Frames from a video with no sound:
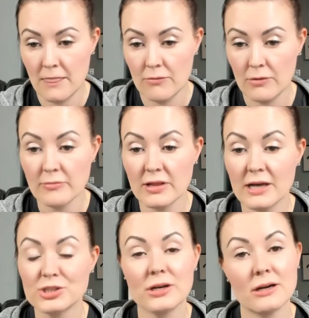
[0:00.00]
Well, I'm
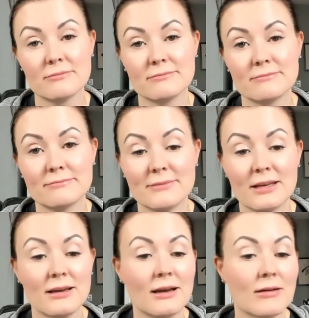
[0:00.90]
glad you're here.
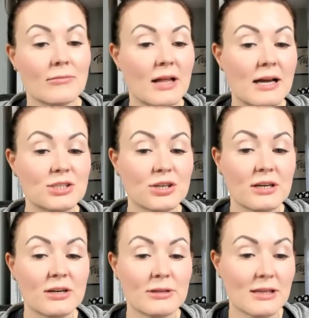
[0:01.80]
I'm glad you're
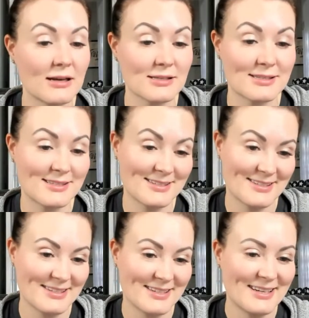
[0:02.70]
here with us.
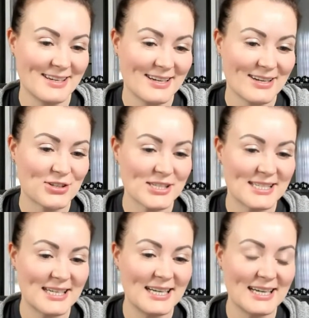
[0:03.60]

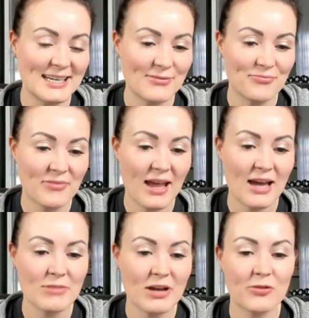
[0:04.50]
Christine,
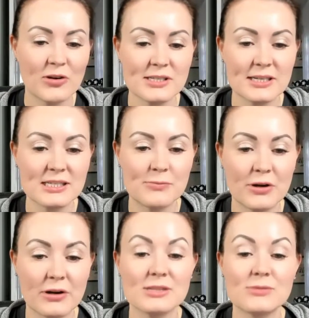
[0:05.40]
had my first
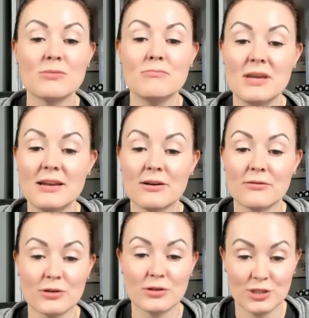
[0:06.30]
experience with meat
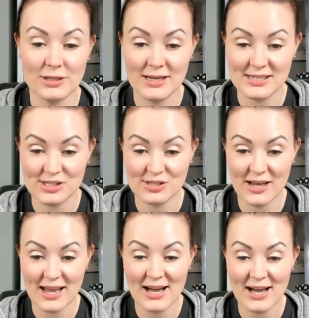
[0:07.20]
aversion
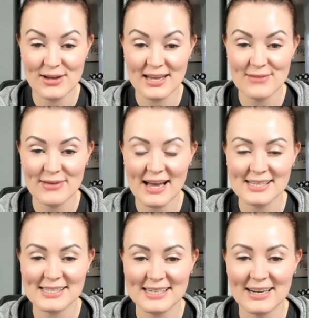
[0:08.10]
yesterday. How do I get
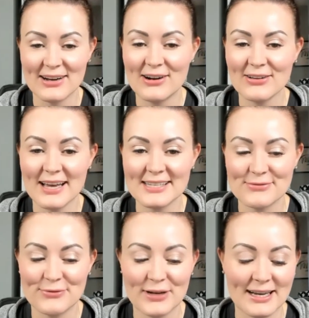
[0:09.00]
past it? Oh, that's
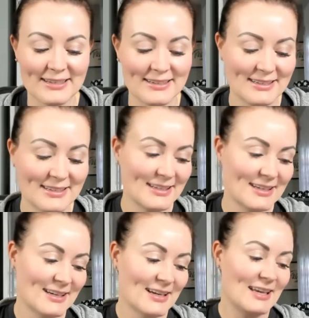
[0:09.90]
fun.
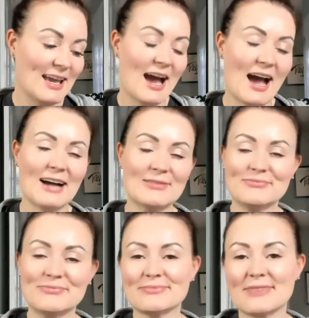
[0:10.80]
Yeah,
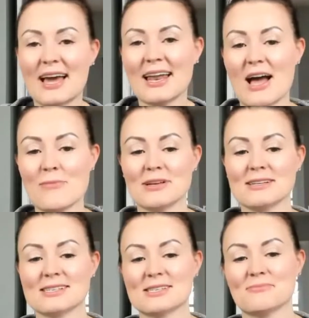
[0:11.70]
that
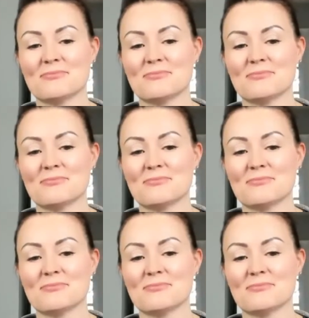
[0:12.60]
happens.